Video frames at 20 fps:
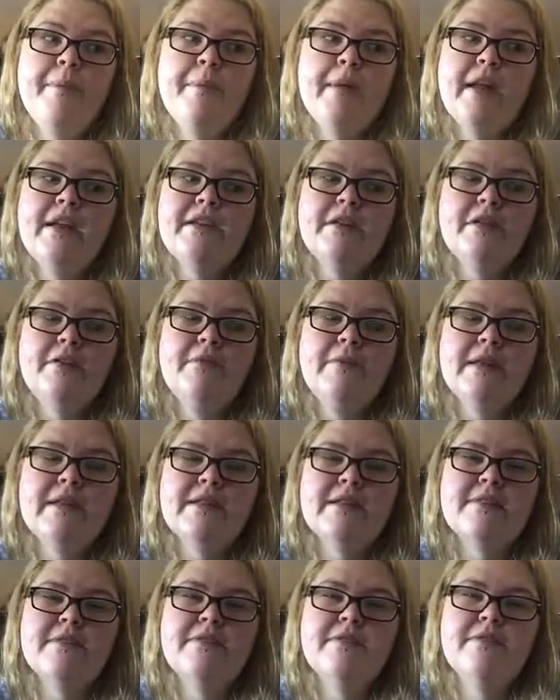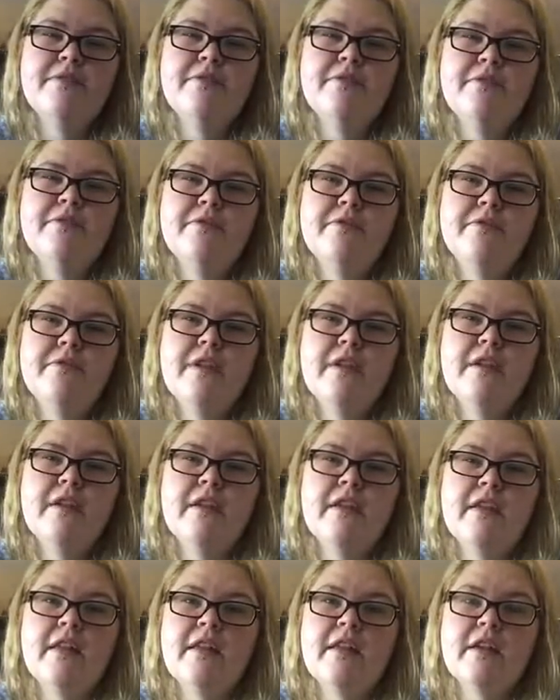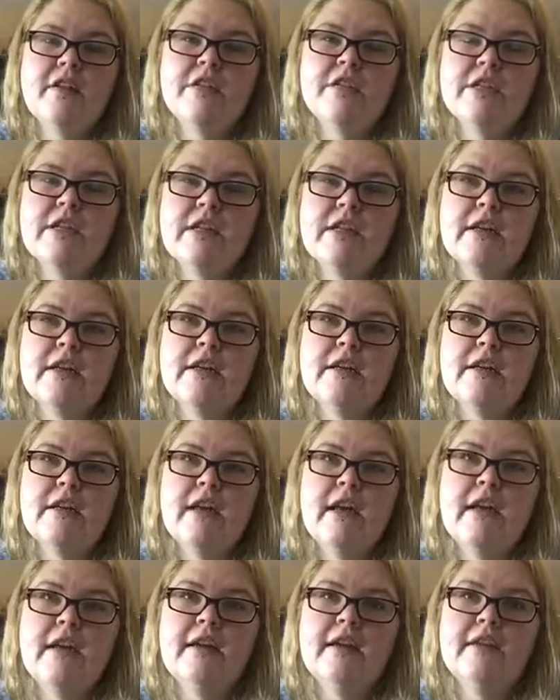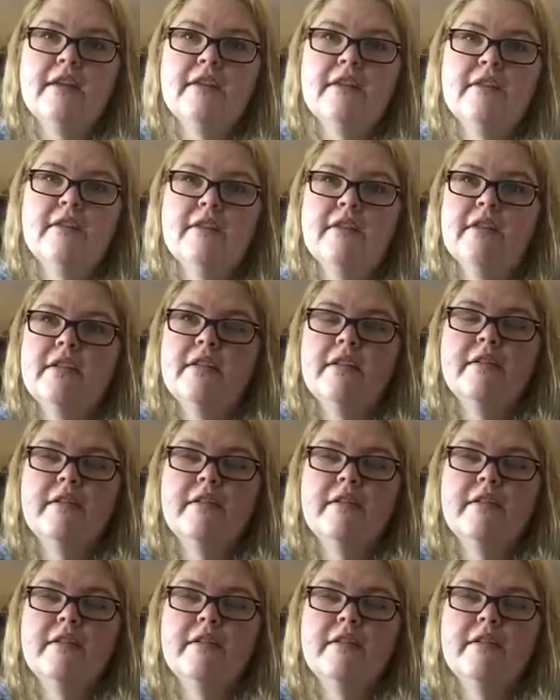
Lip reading: But I don't miss feeling lethargic and